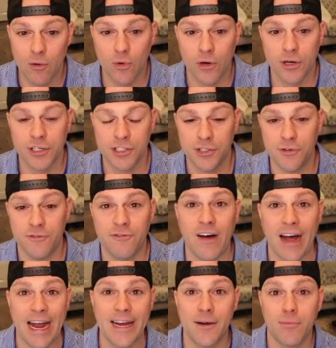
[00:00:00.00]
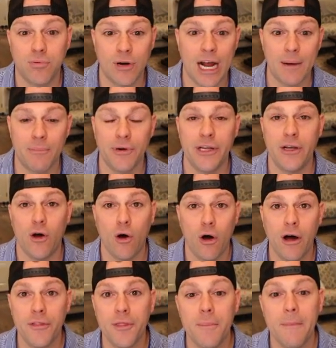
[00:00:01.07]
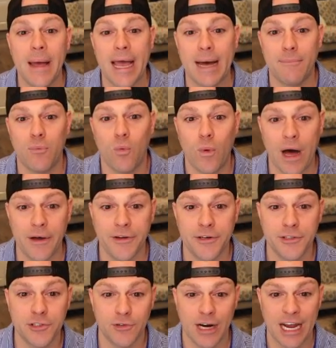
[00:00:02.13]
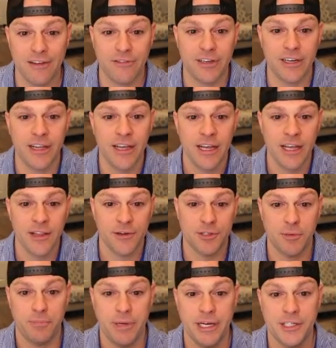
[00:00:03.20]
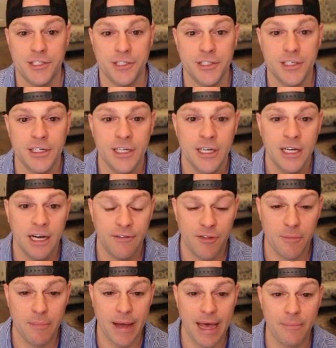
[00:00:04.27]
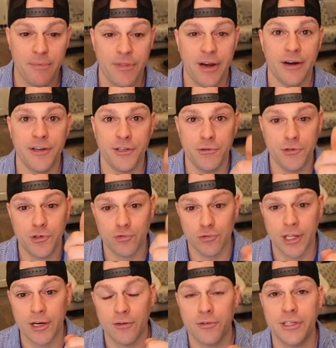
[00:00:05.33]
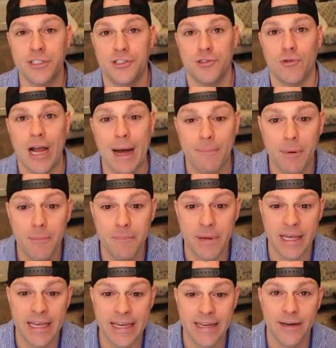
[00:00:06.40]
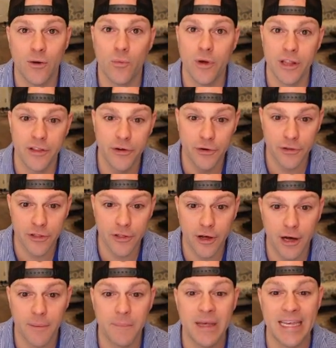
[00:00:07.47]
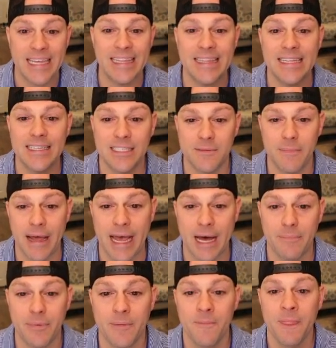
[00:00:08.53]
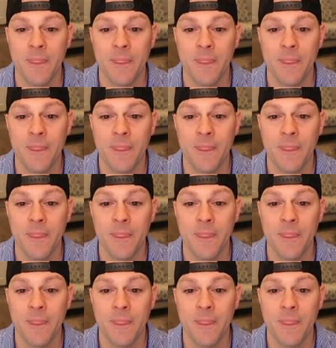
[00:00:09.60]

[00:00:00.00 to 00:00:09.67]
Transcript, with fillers: it works, you find a property on the map while you're driving. There's a picture of the map there. You literally drop a pin with your thumb in this map,